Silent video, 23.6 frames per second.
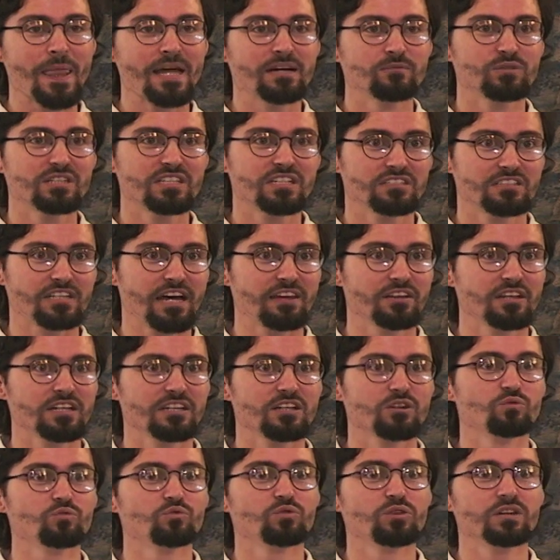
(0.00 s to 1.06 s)
because I
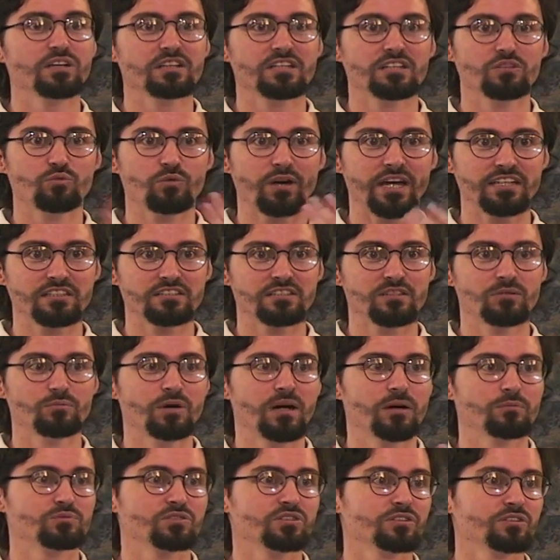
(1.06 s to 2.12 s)
think it really wakes them
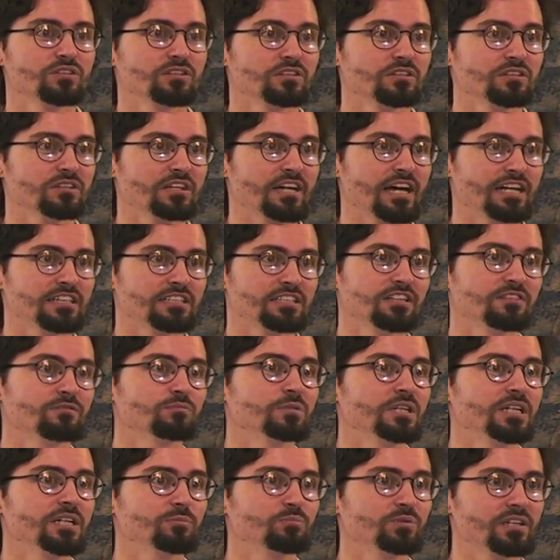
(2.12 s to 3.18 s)
up to the, the idea of
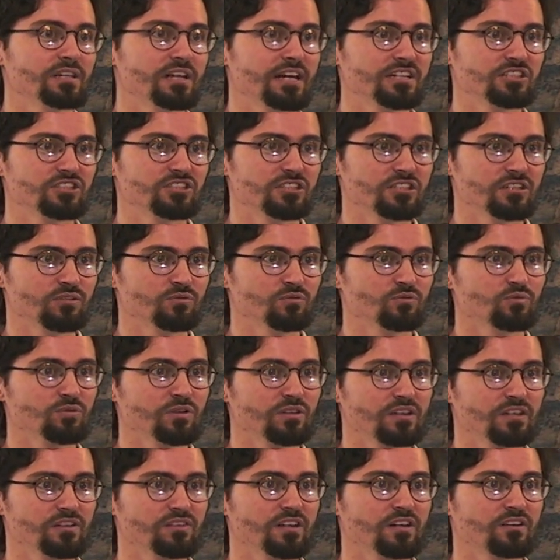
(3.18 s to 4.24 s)
manipulation
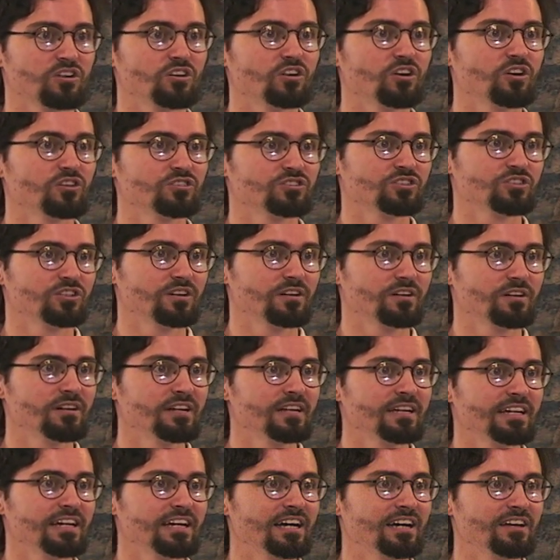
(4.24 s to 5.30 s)
within their culture.
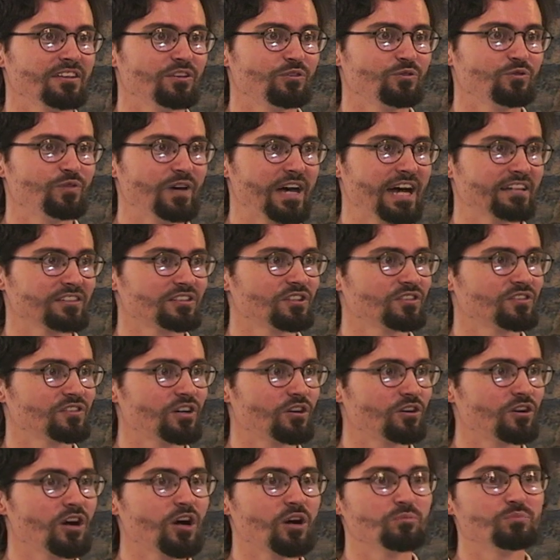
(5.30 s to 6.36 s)
Uh, the fact that
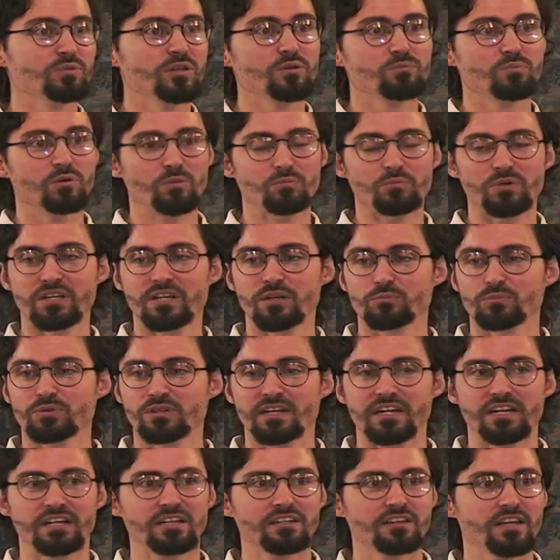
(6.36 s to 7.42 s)
there are people
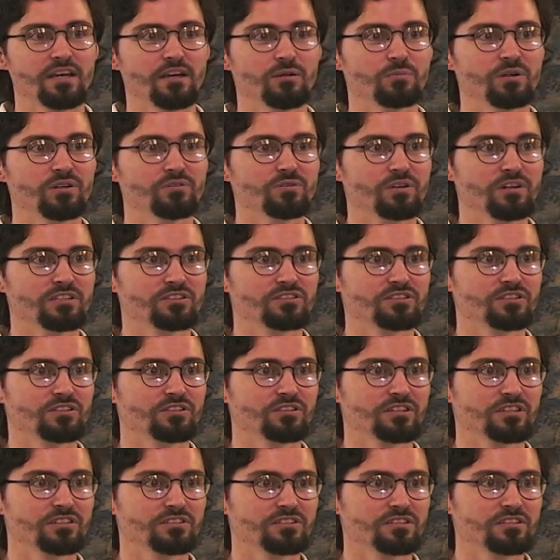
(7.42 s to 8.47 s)
manipulating them at very
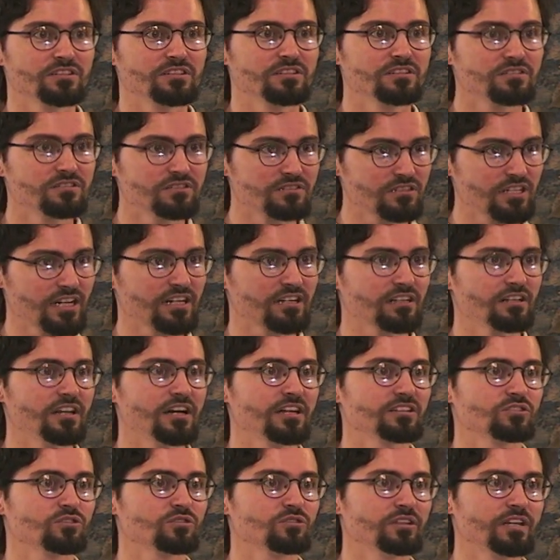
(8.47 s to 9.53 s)
serious and
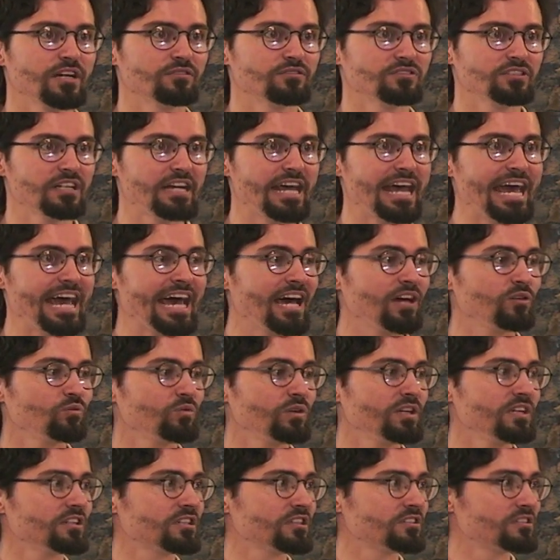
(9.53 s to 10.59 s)
psychological levels. And
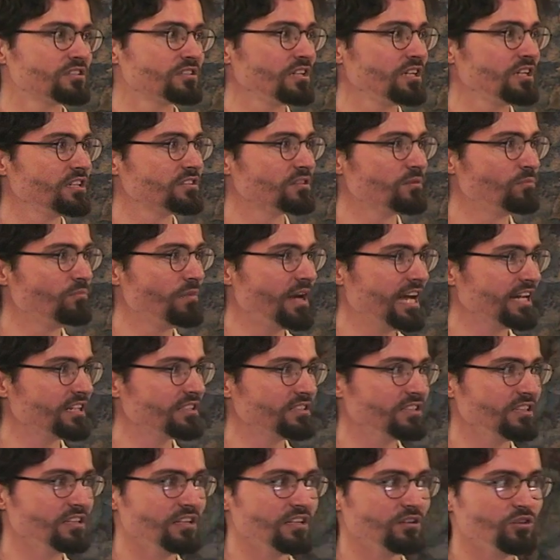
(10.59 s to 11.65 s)
Adweek is, is a
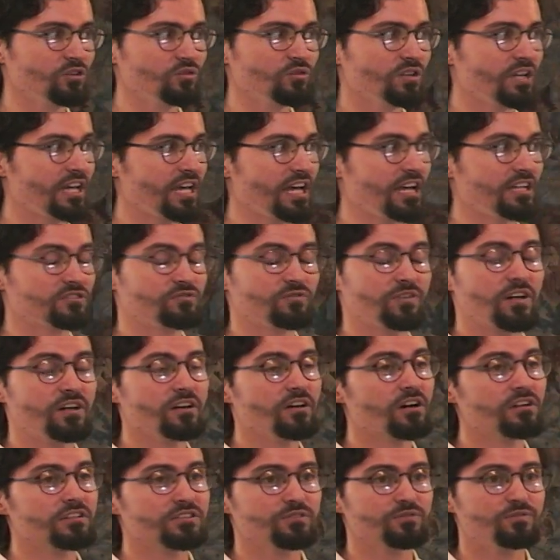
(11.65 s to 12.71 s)
magazine that you can't, it's very
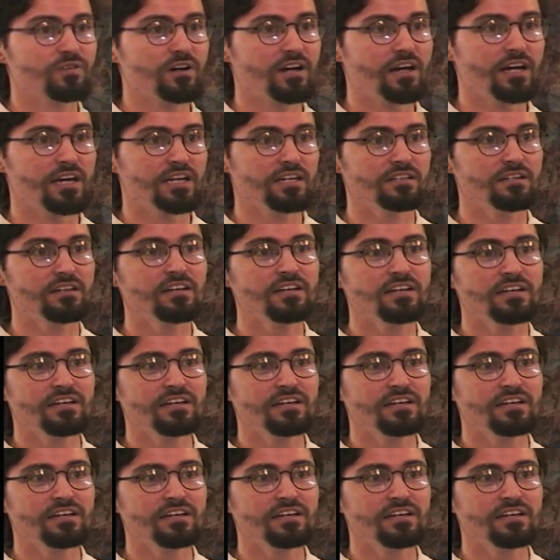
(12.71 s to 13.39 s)
hard to find